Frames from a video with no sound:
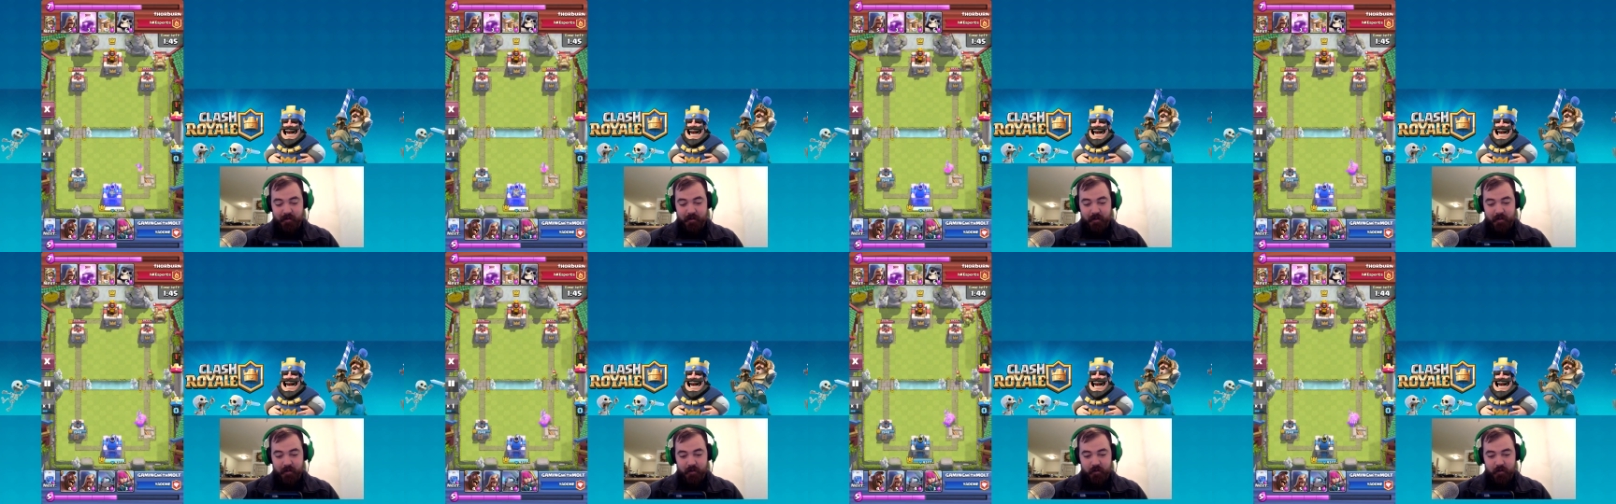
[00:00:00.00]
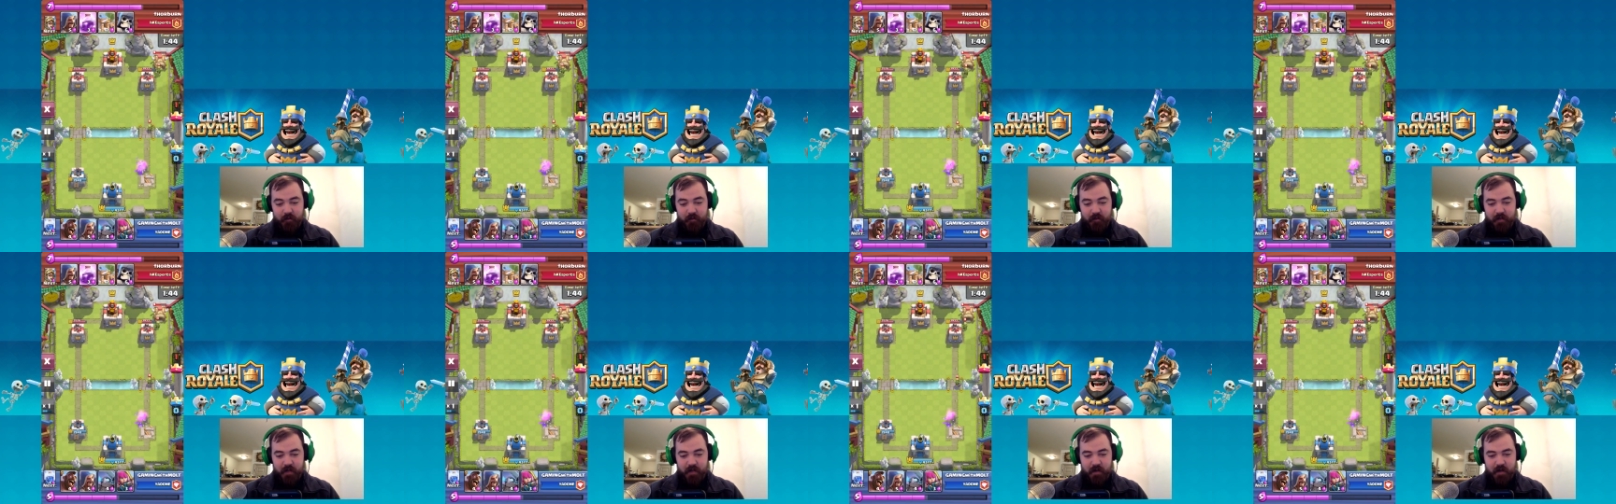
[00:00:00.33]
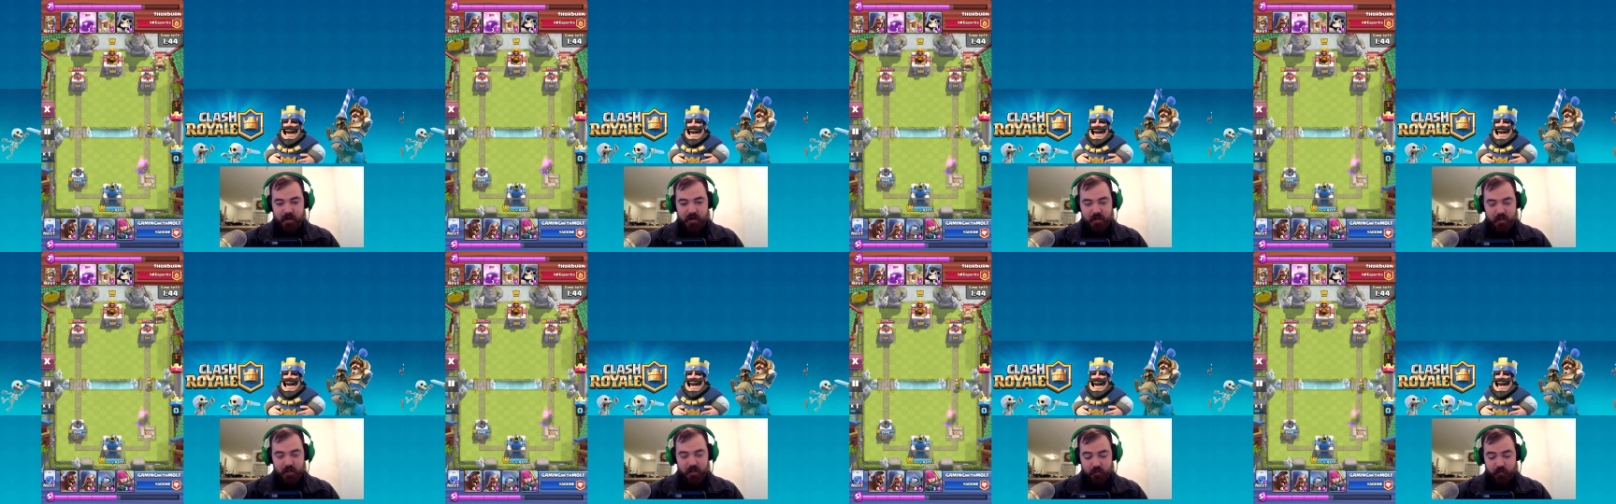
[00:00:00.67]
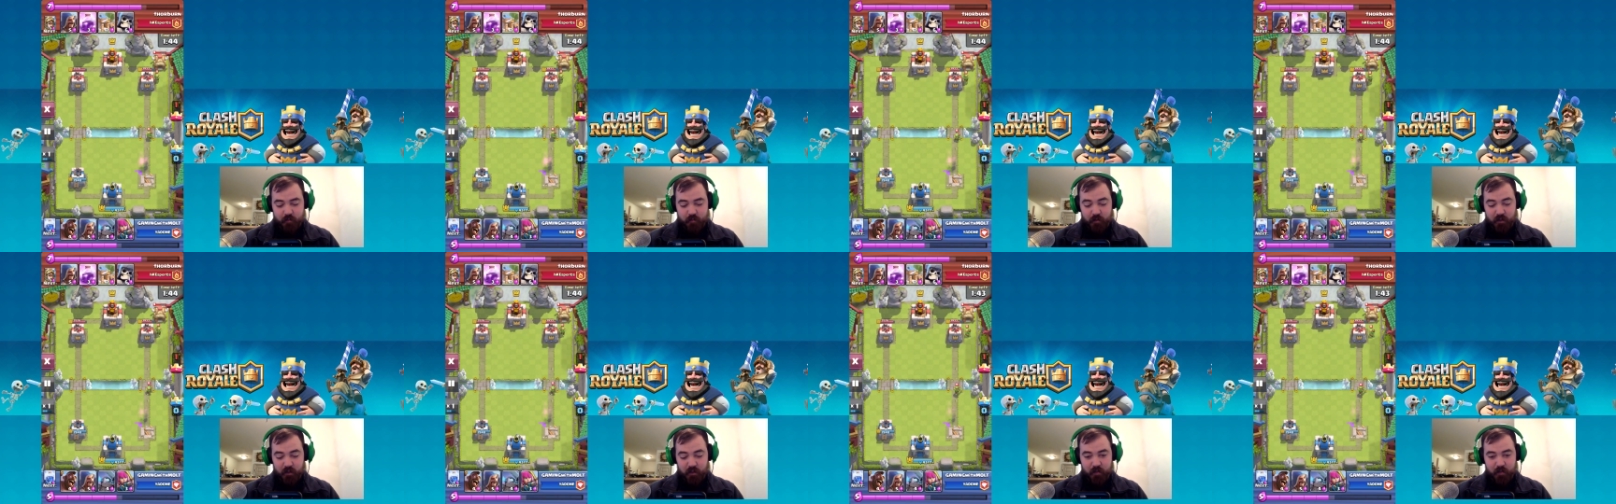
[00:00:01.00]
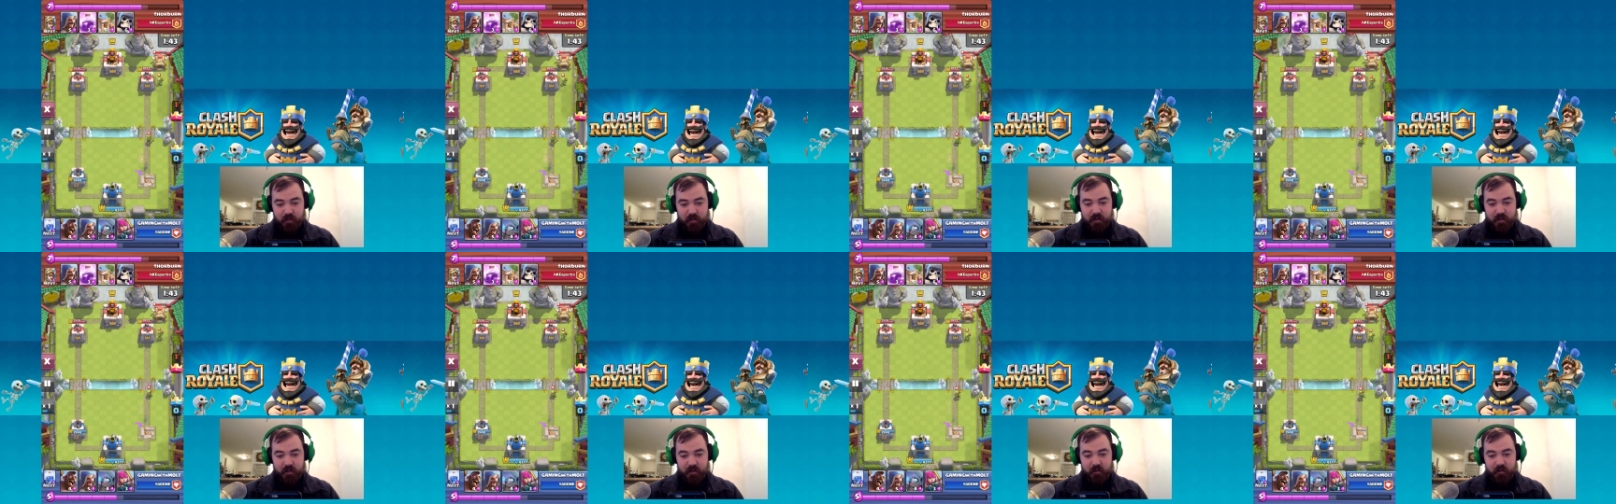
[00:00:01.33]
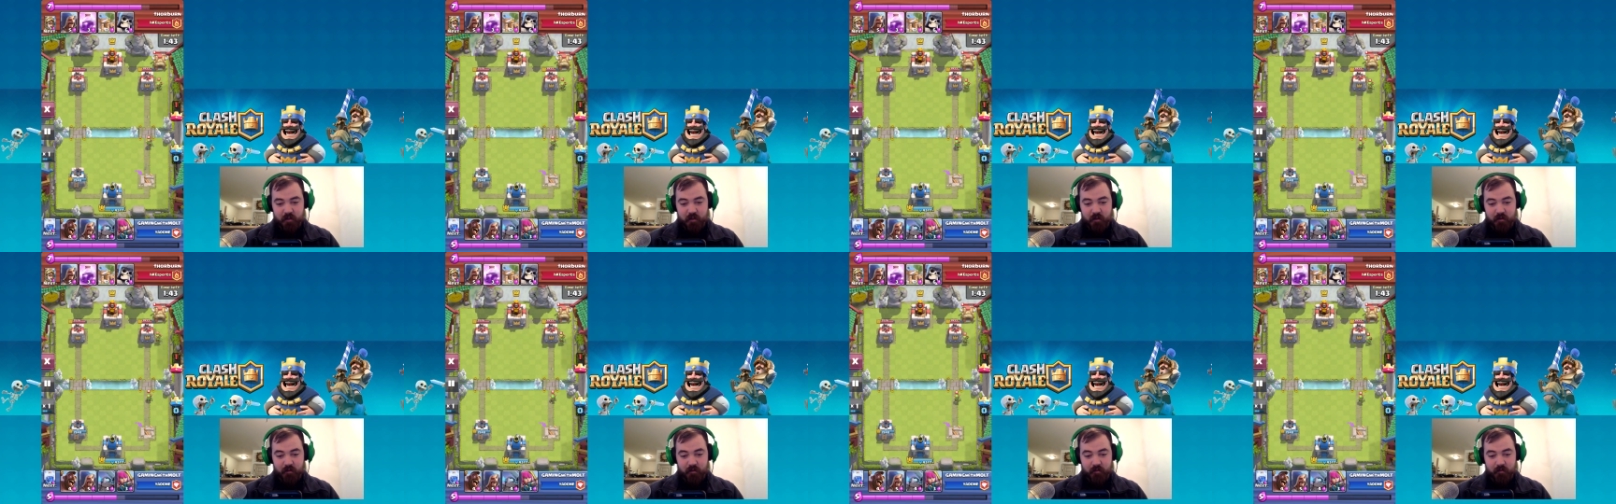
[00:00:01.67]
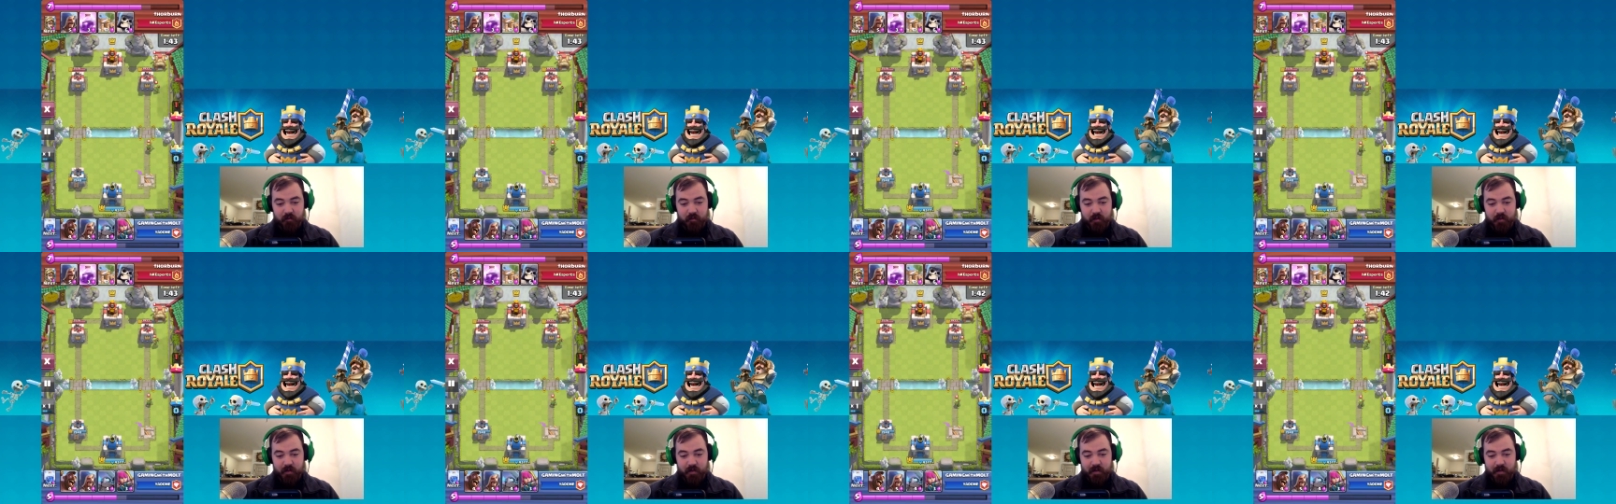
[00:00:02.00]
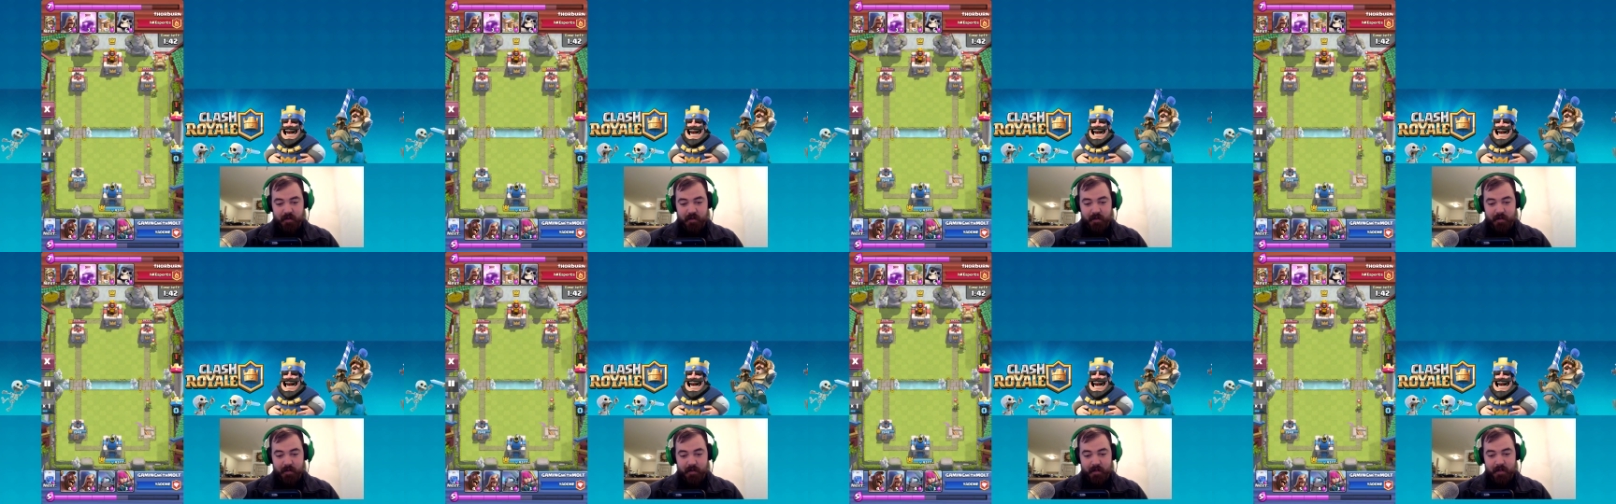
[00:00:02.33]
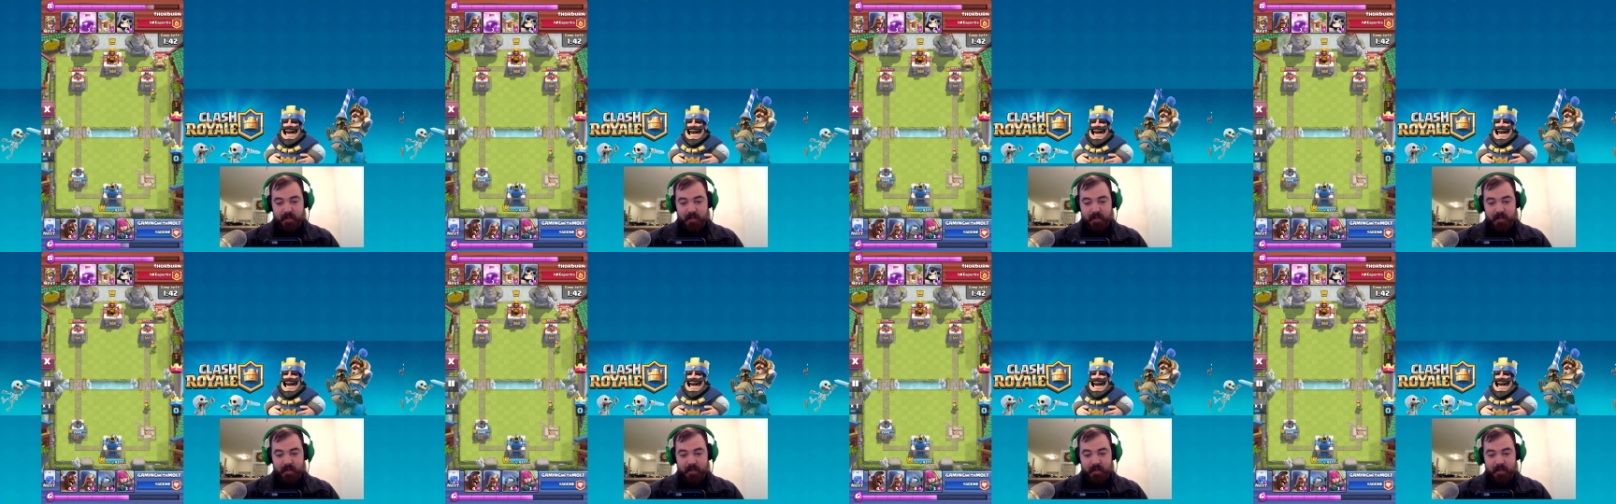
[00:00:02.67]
So right now he's just building up his elixir as